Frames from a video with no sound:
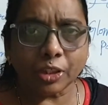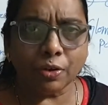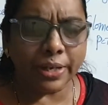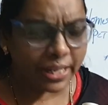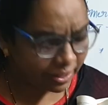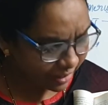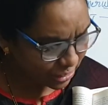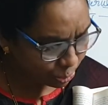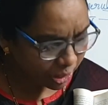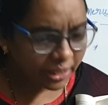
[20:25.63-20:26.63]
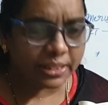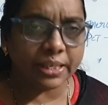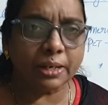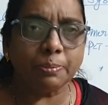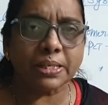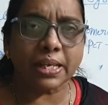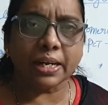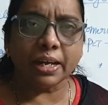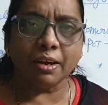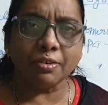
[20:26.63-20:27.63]
Okay, the waste product, it will be
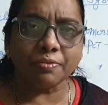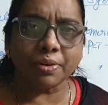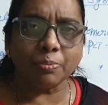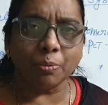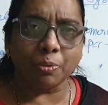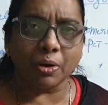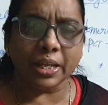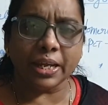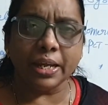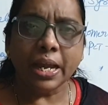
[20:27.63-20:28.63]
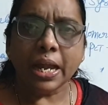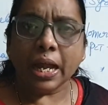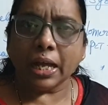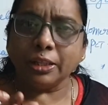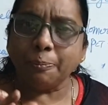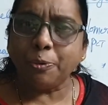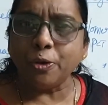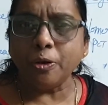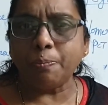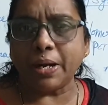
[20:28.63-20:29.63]
sent out from the body, and the
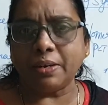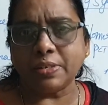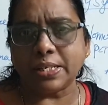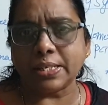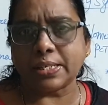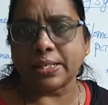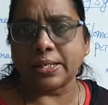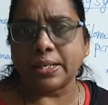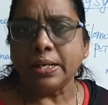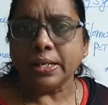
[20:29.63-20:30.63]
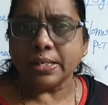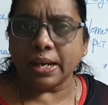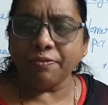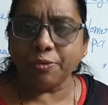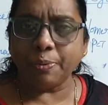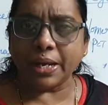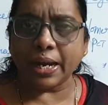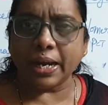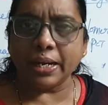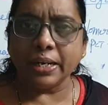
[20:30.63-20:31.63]
pure blood which is left
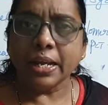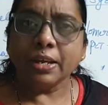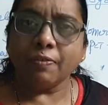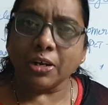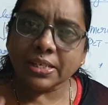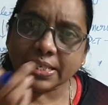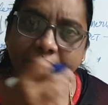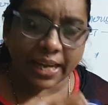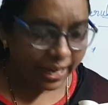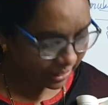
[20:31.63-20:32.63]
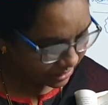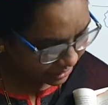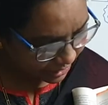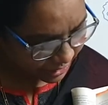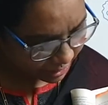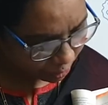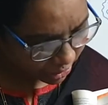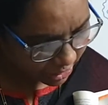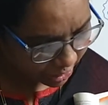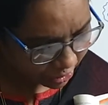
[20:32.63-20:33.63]
behind, once again, see here what
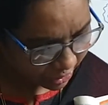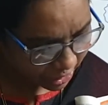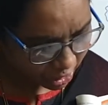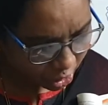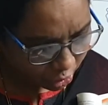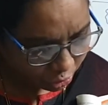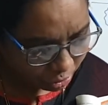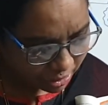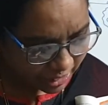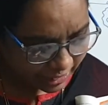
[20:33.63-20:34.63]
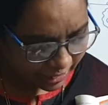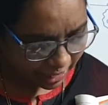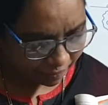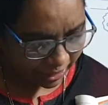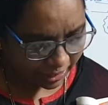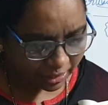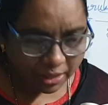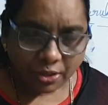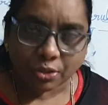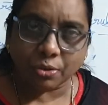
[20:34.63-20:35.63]
they are doing, through the renal vein.
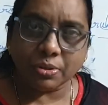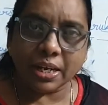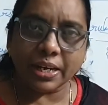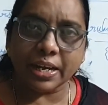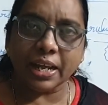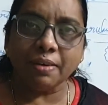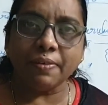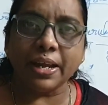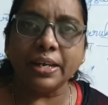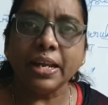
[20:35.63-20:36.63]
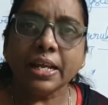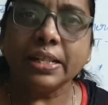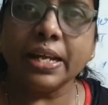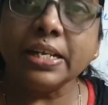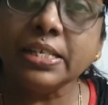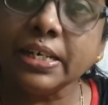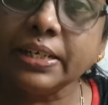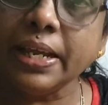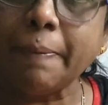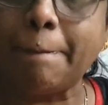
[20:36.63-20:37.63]
Through the renal vein, they are
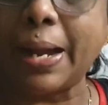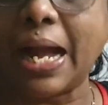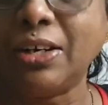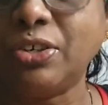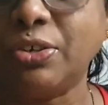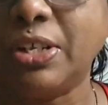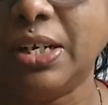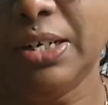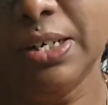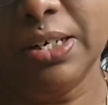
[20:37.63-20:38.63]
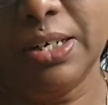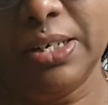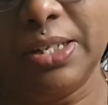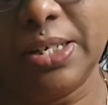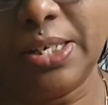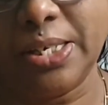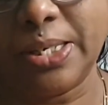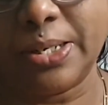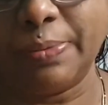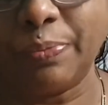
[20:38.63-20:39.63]
injecting back to the
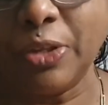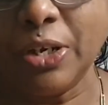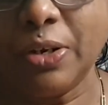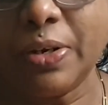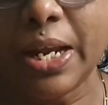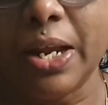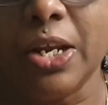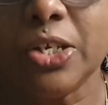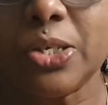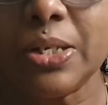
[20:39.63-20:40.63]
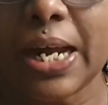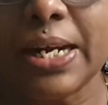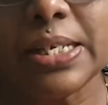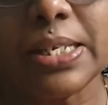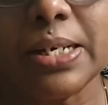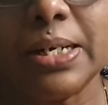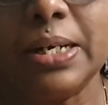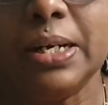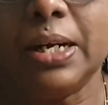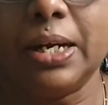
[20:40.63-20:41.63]
system. Okay, so that is the
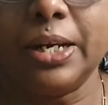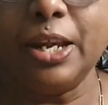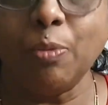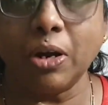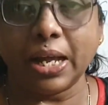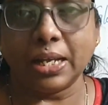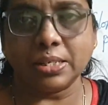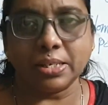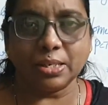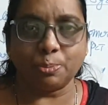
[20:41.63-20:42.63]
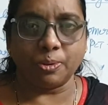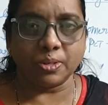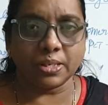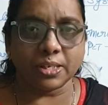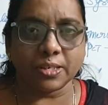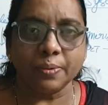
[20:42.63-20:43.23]
hemodialysis process.